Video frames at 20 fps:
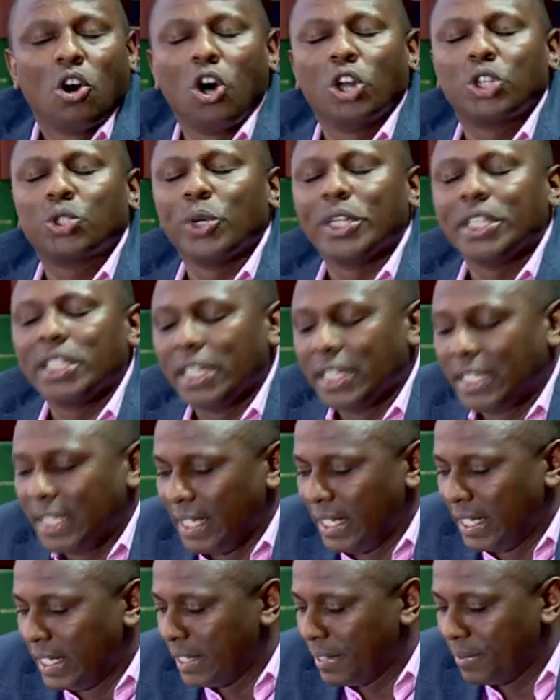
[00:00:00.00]
Or
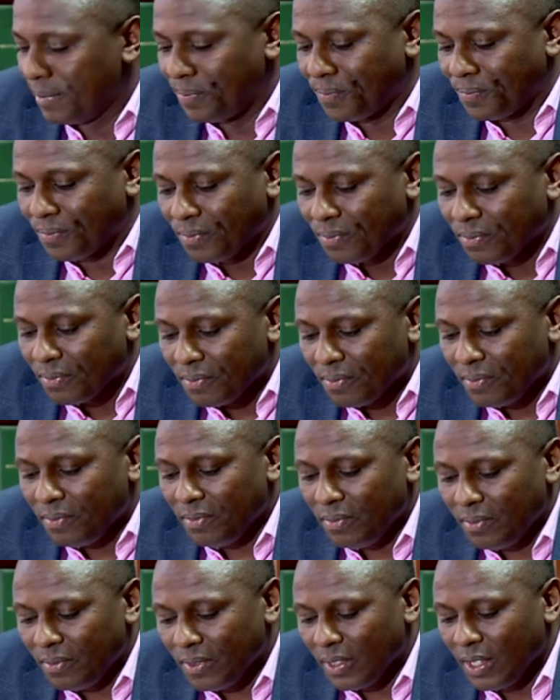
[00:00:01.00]
2018. Yes. Why
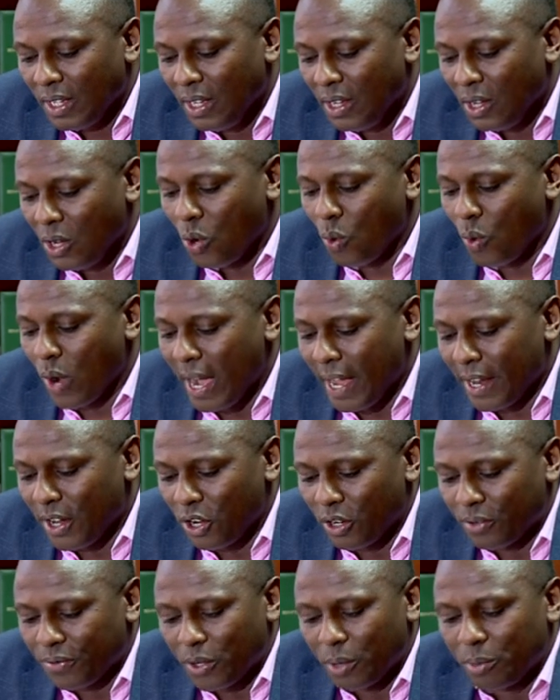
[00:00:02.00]
not back why from not? the? Why
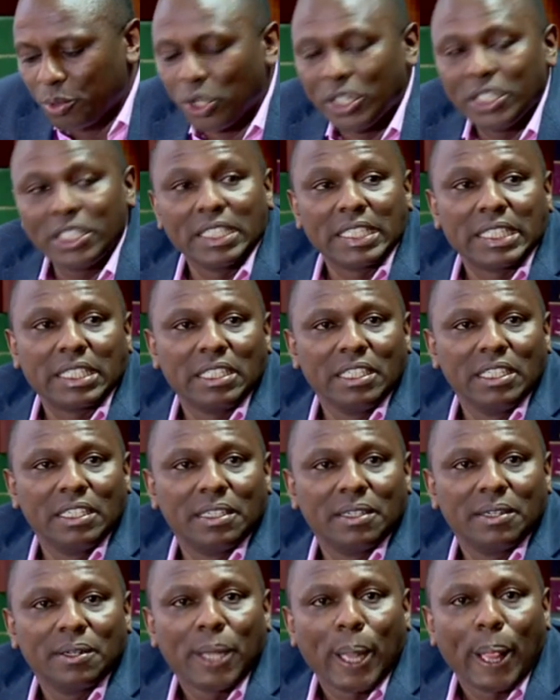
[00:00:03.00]
not from
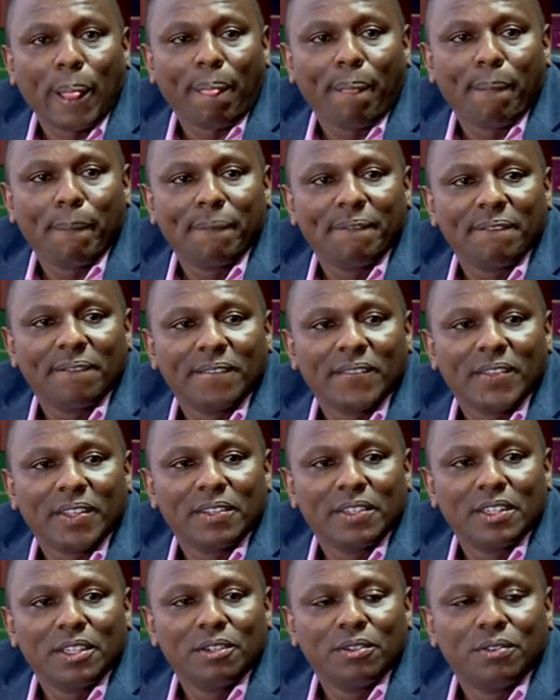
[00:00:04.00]
2016? No, from
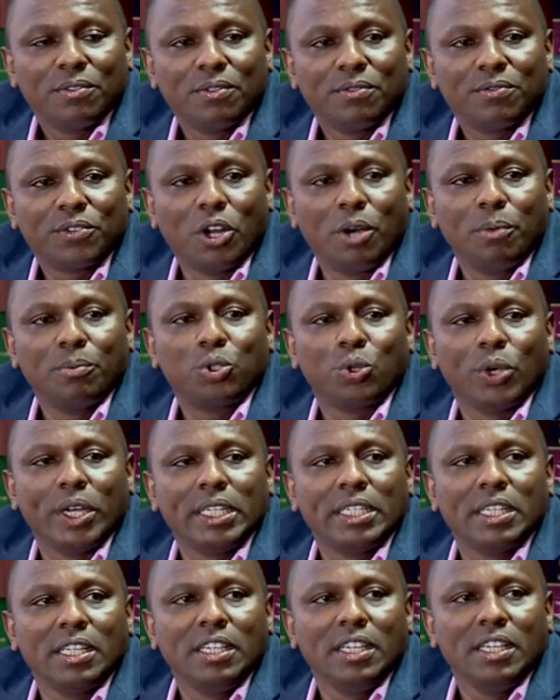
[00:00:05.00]
the. From
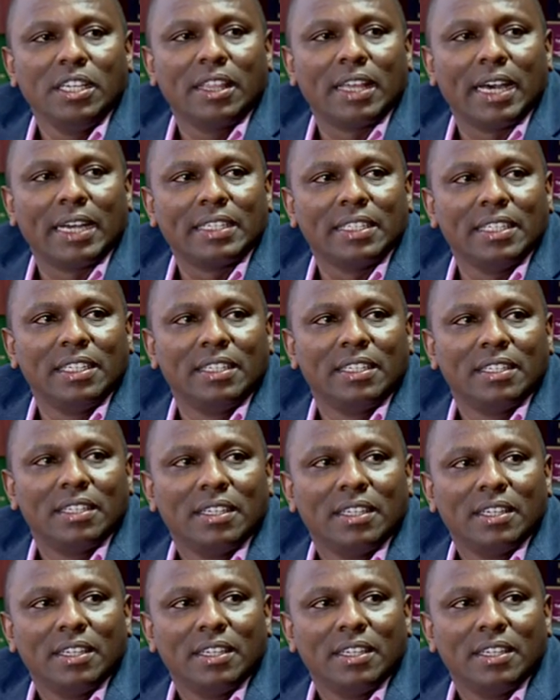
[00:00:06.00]
2013.